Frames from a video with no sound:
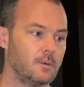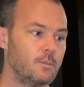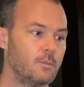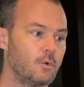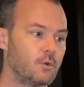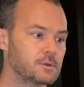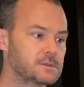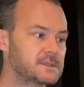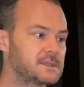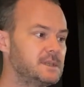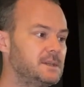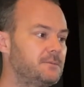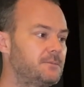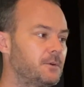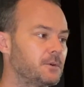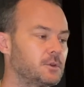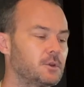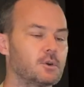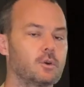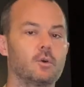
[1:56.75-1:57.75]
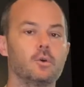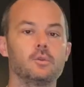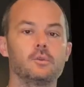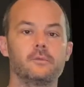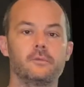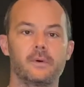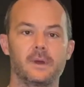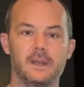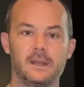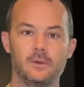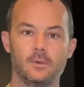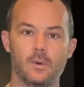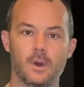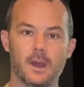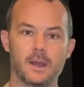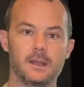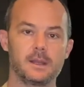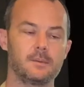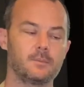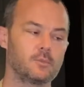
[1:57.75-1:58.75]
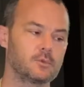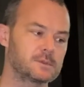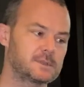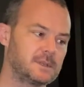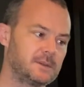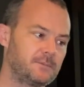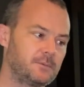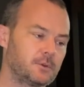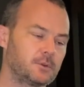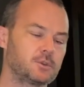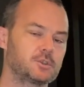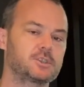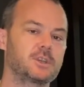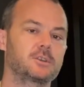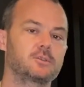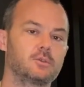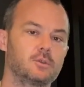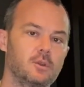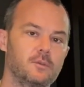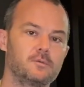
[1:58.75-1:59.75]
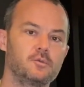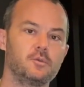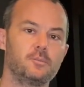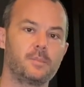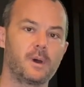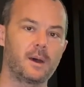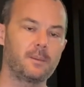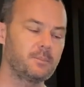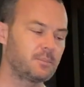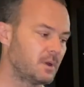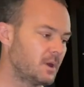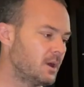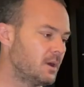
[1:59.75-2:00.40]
mostly for the Rhone Valley wine and mostly for the Châteauneuf-du-Pape,